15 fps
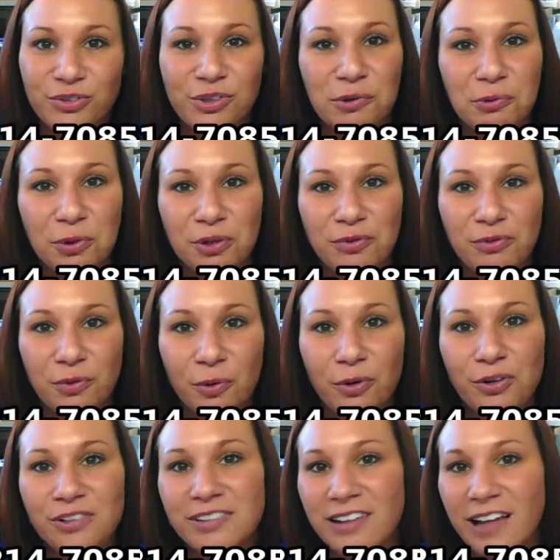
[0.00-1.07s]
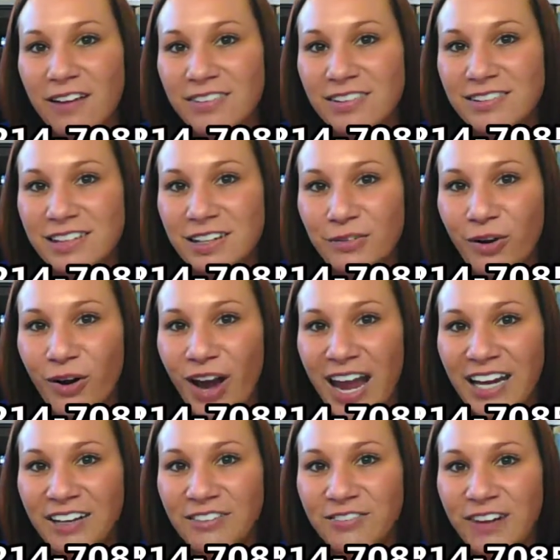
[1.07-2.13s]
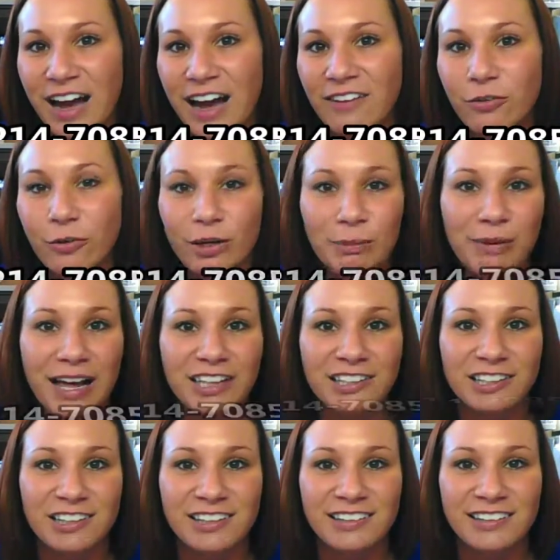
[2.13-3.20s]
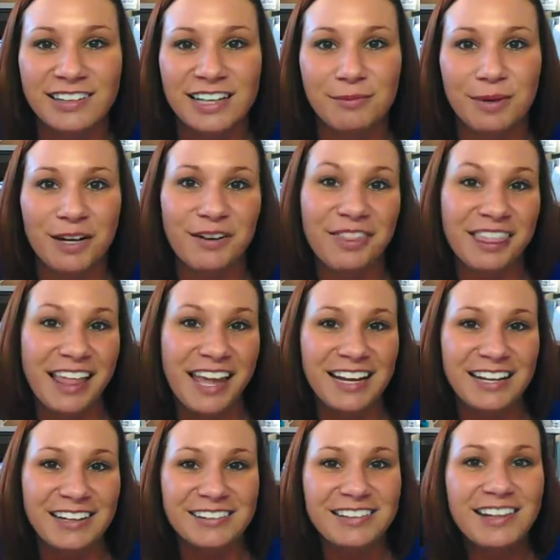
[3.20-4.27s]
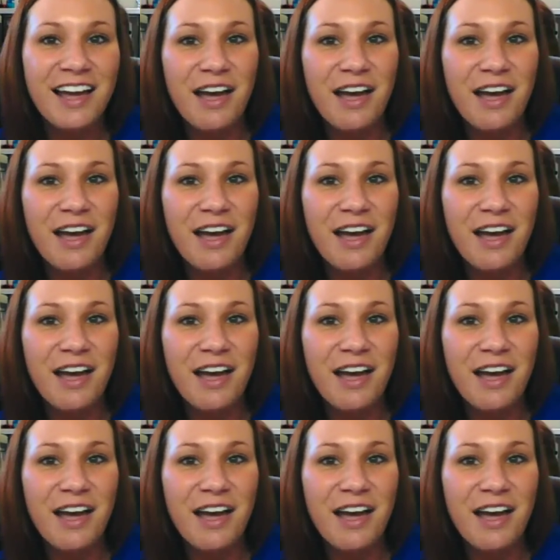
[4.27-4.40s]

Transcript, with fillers: 502-214-7085 or reply to this email email. Thanks.